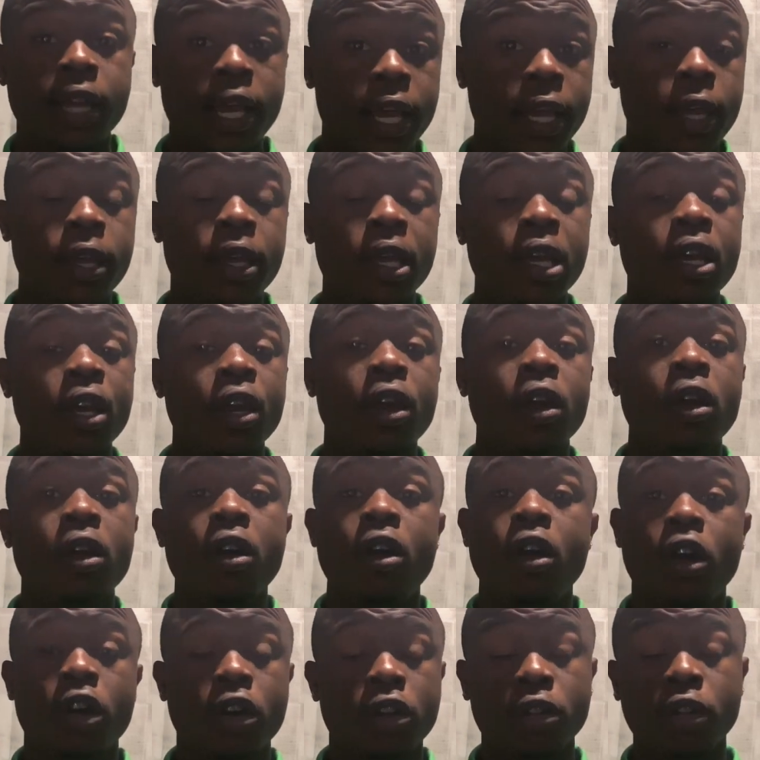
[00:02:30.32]
that, on
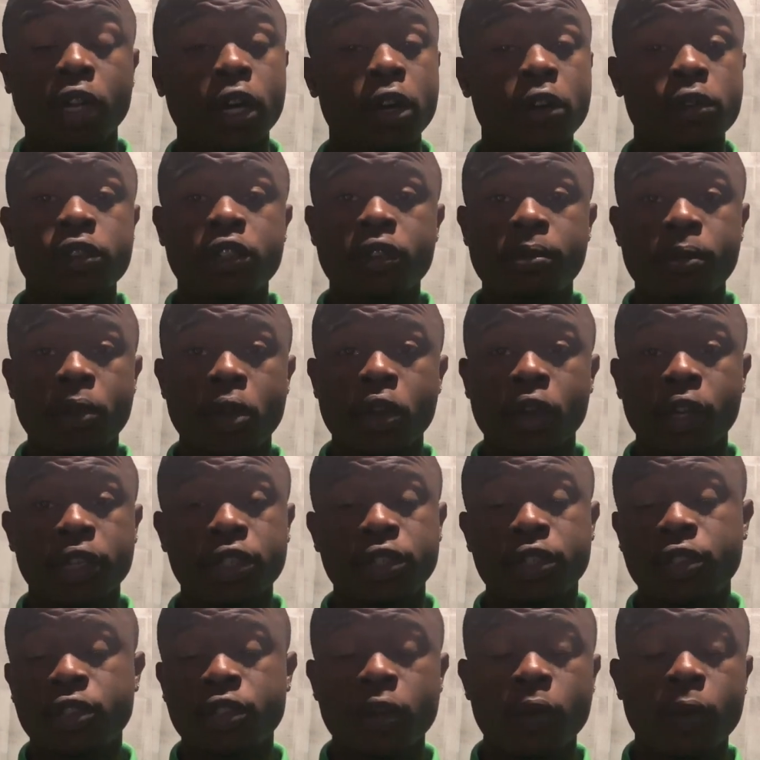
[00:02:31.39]
auto loans and
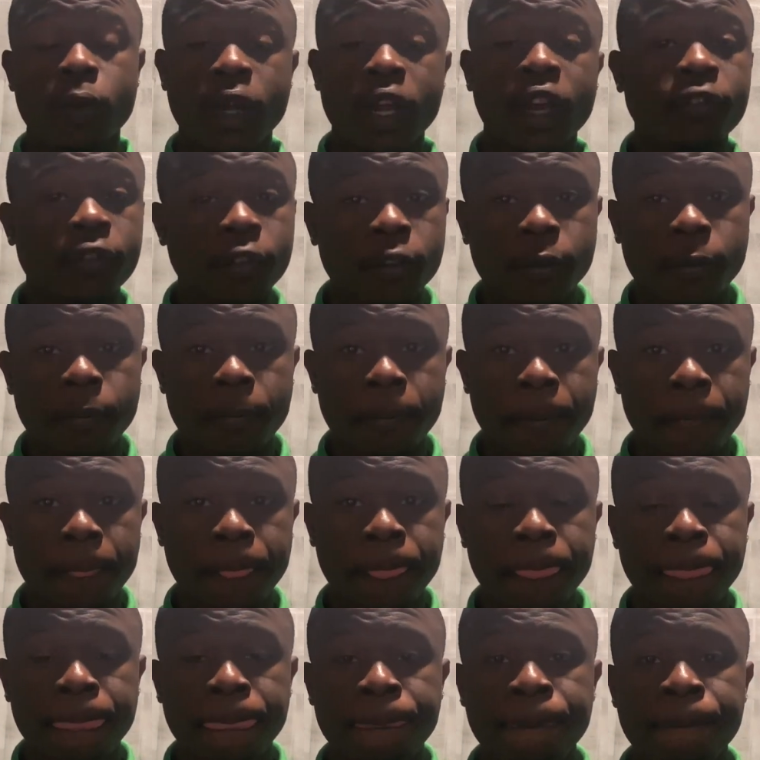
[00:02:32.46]
mortgages or whatever.
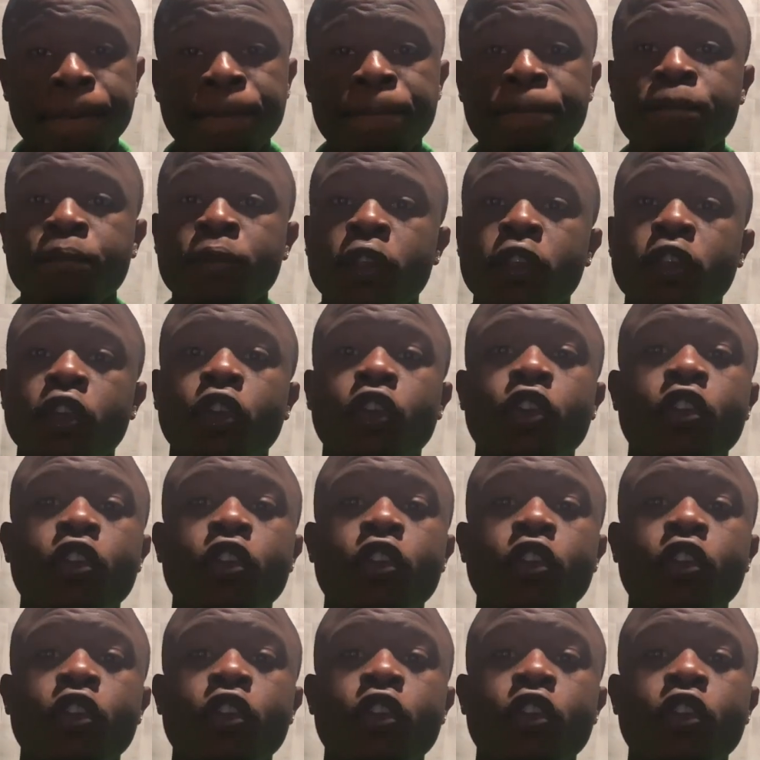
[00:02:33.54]
Your